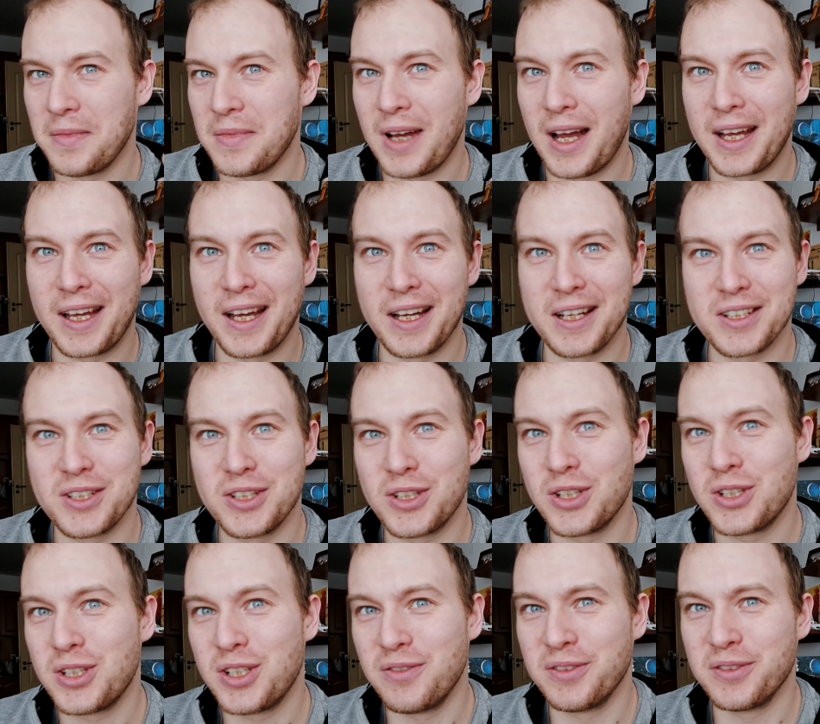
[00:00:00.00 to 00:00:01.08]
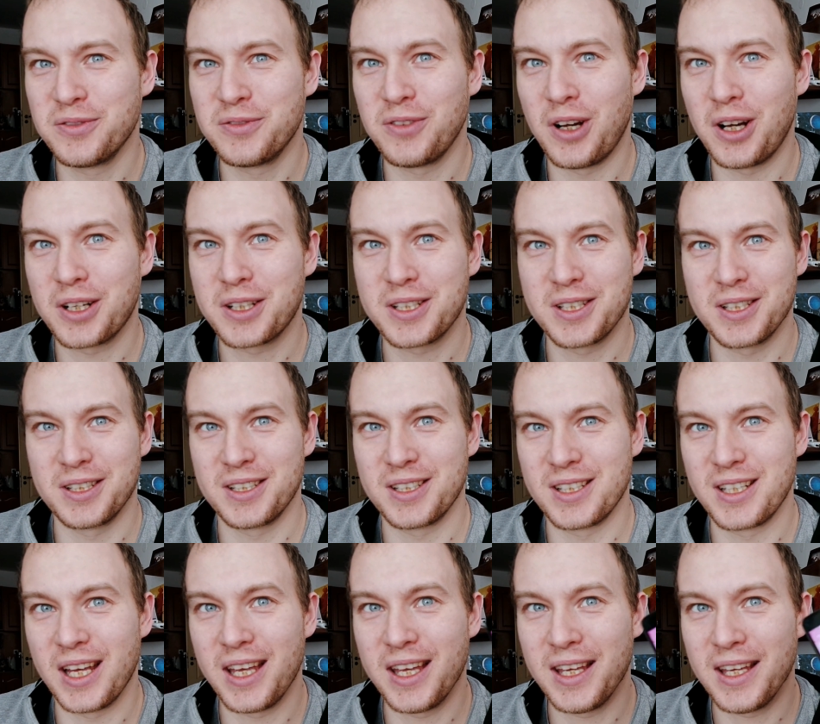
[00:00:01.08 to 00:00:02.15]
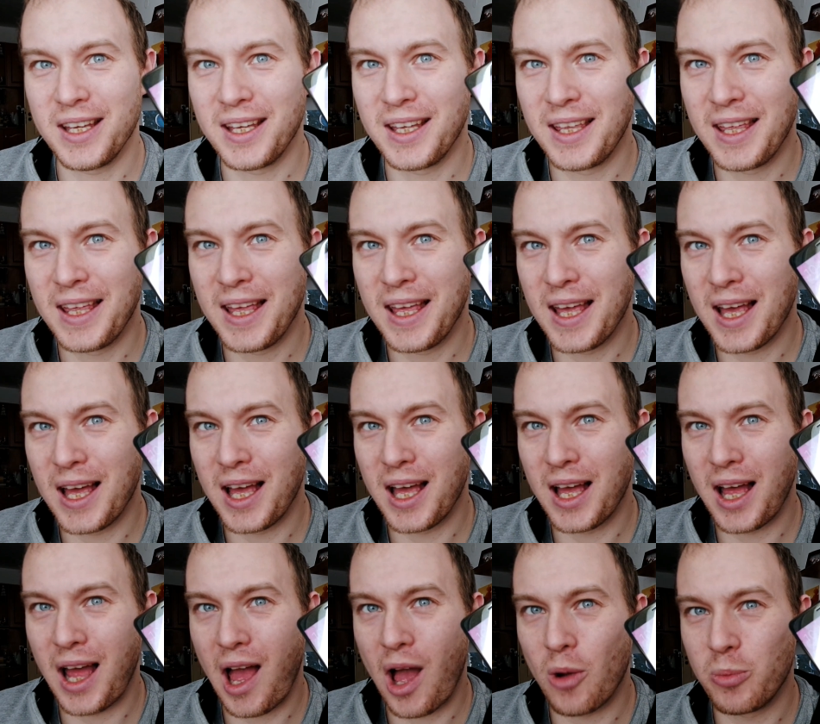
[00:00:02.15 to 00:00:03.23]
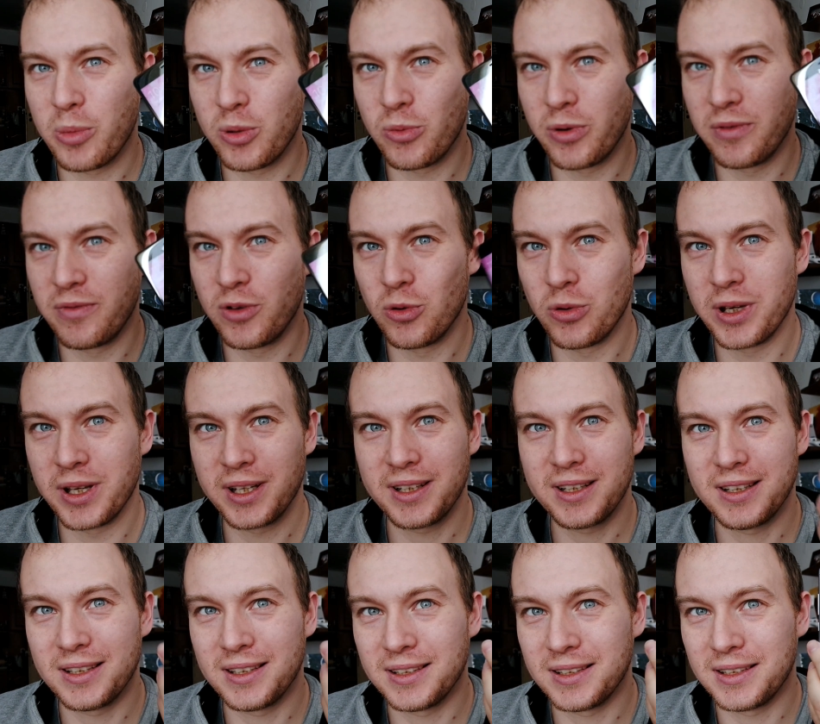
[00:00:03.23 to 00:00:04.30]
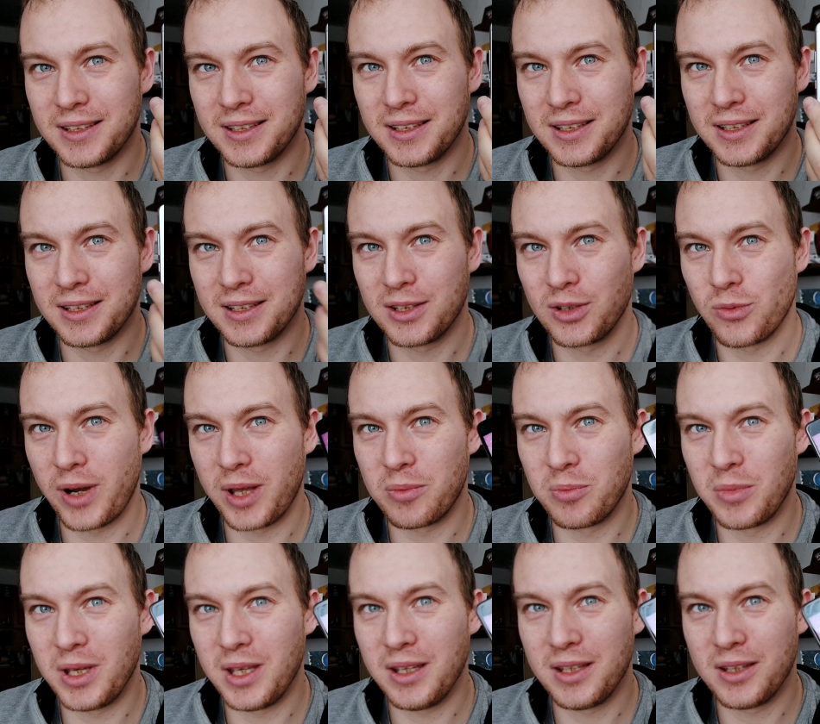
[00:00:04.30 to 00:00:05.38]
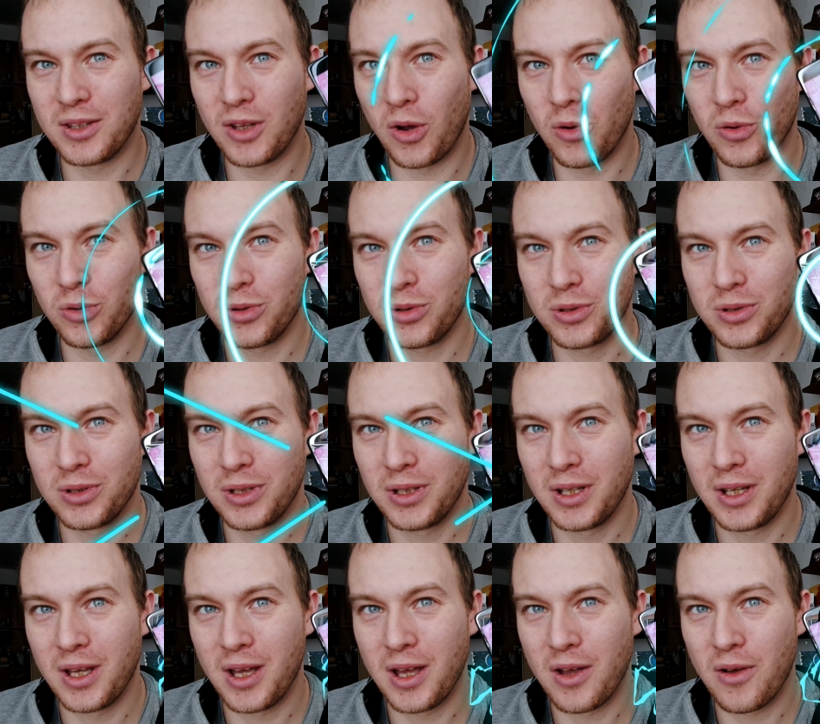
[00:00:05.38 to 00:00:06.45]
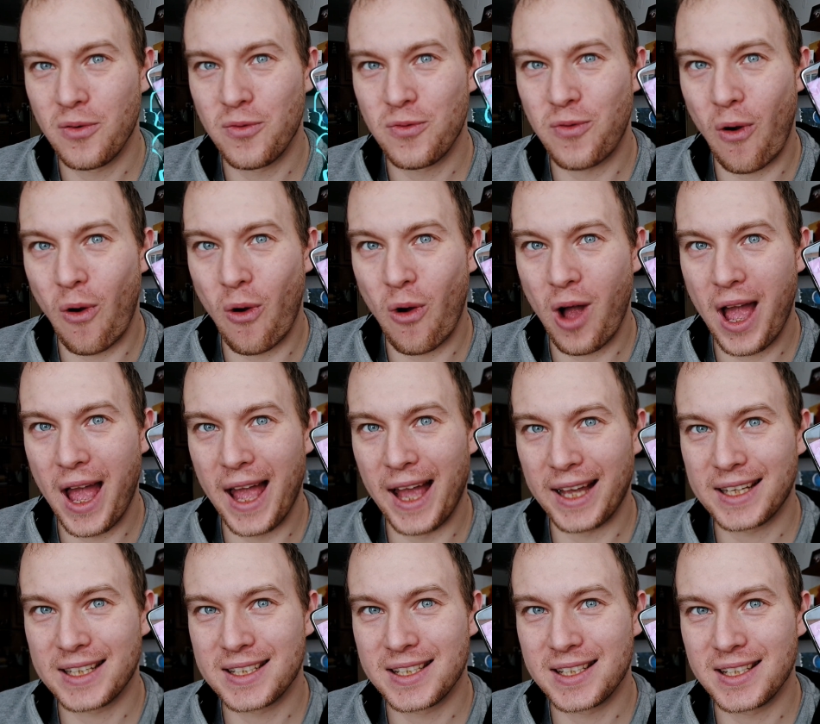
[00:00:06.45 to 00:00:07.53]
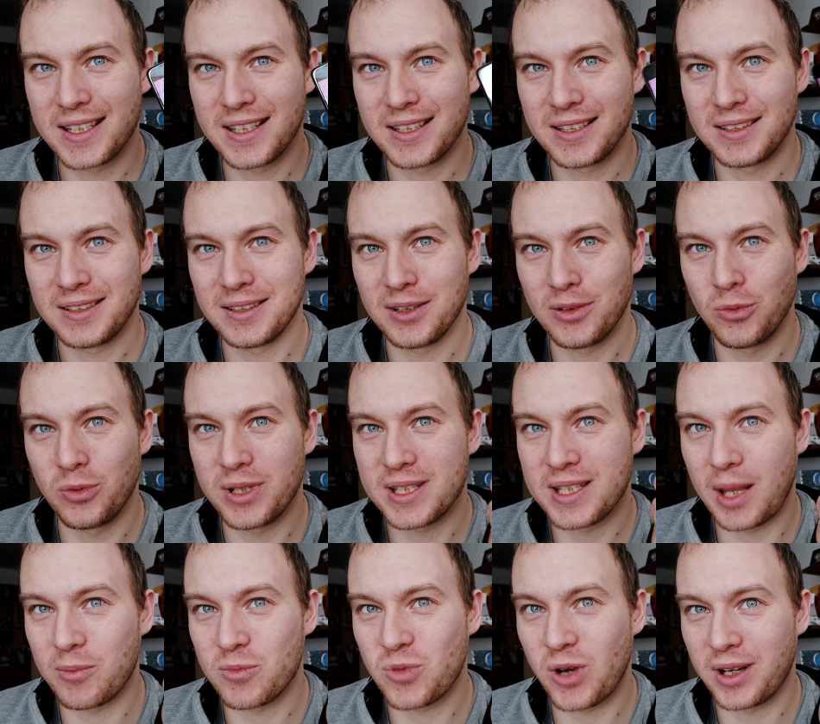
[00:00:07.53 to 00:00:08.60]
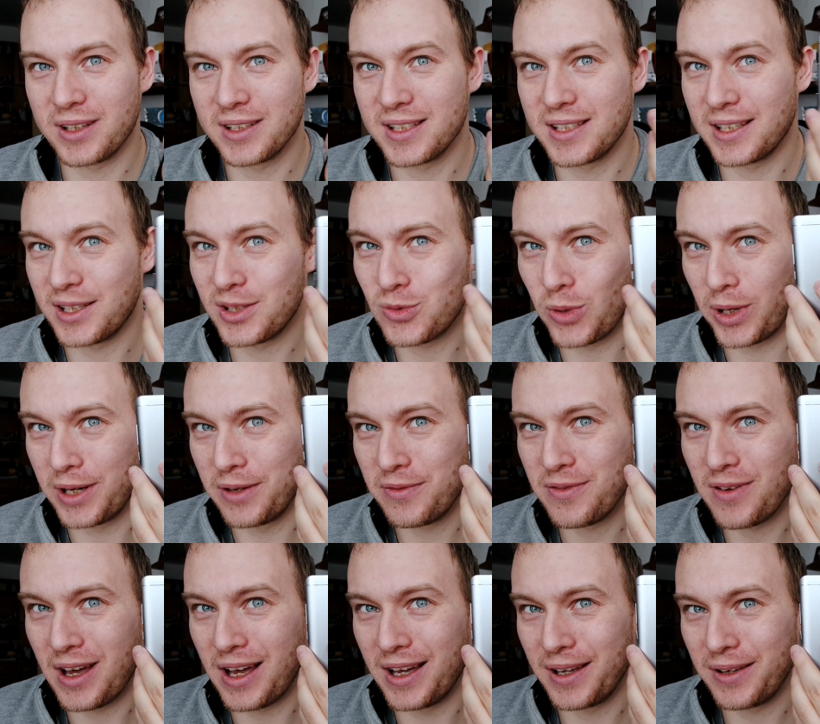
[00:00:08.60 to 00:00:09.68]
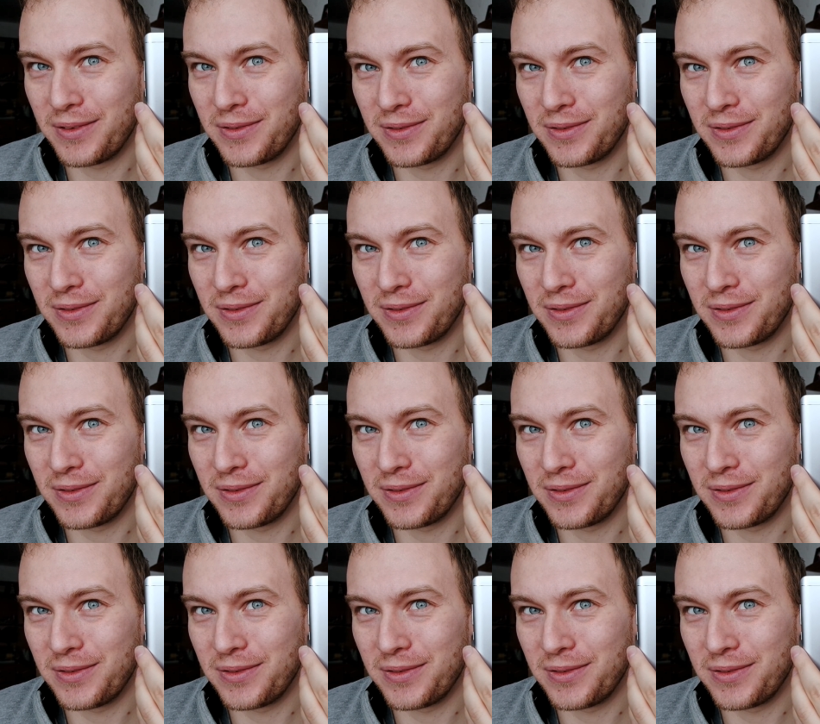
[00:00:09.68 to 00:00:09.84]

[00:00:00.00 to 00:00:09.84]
Hi guys, this is Steven Fox, and today I'll be reviewing the Redmi Note 4X with Snapdragon 625.